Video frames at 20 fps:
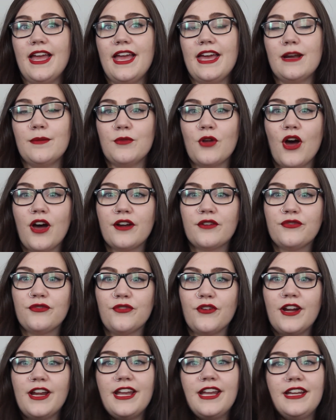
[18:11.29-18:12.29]
And I'm not
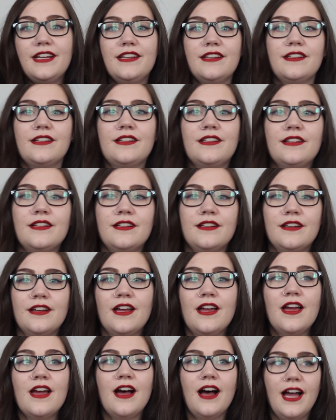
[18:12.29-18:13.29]
afraid.
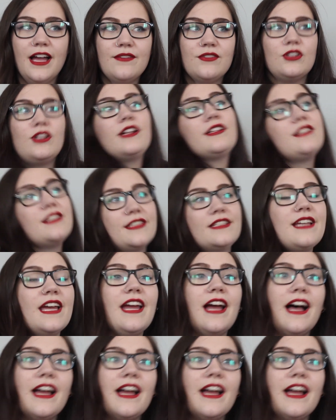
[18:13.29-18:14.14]
I have a lot to say.